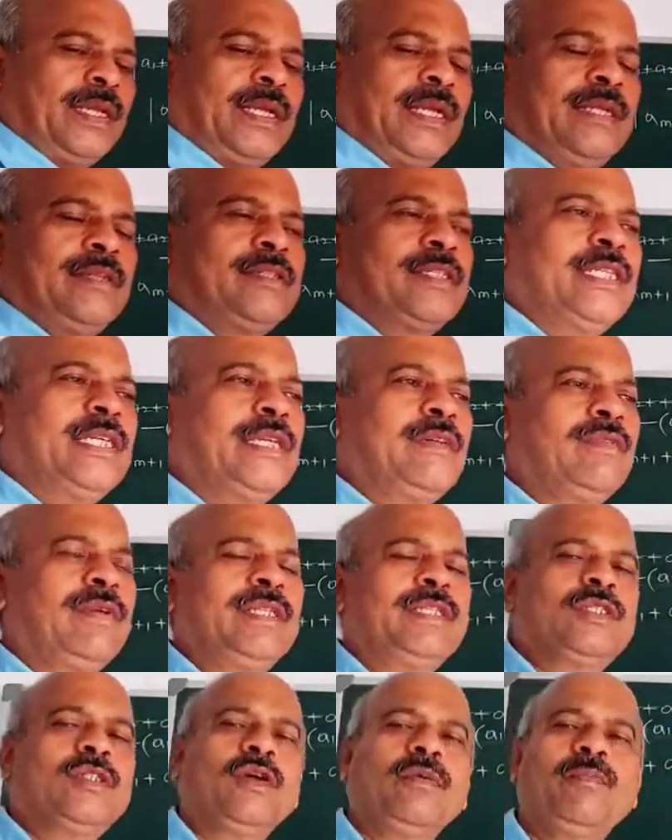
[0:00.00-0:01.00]
a
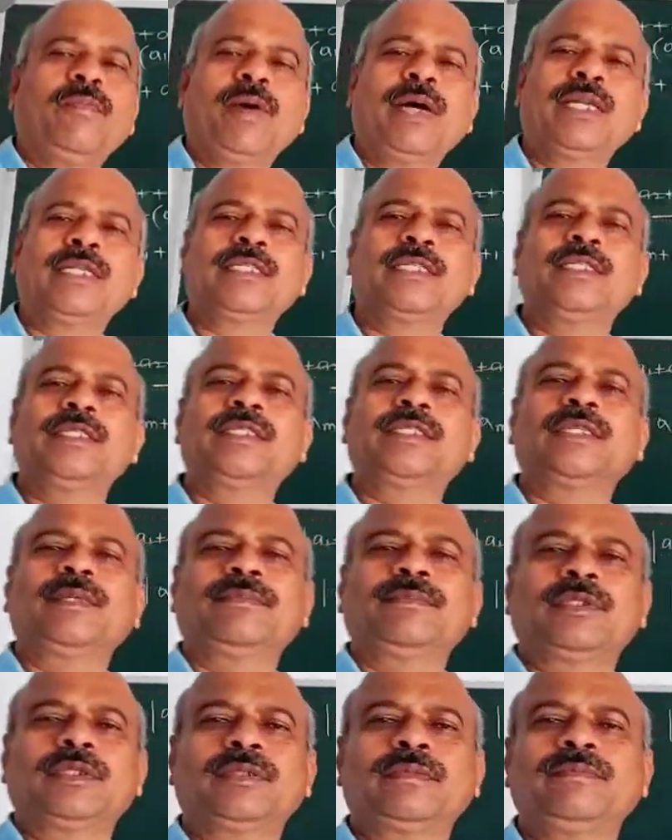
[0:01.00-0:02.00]
sequence of partial
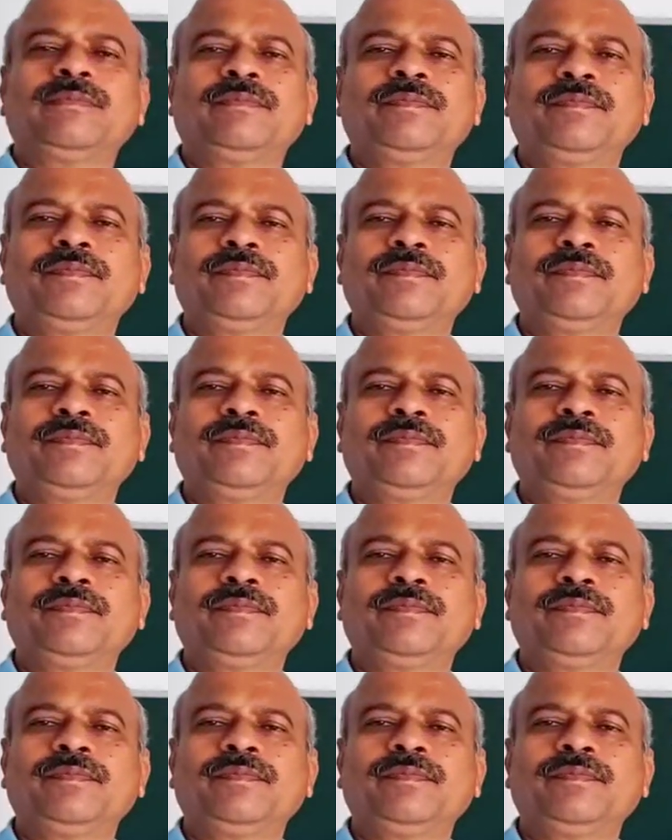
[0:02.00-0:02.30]
sums.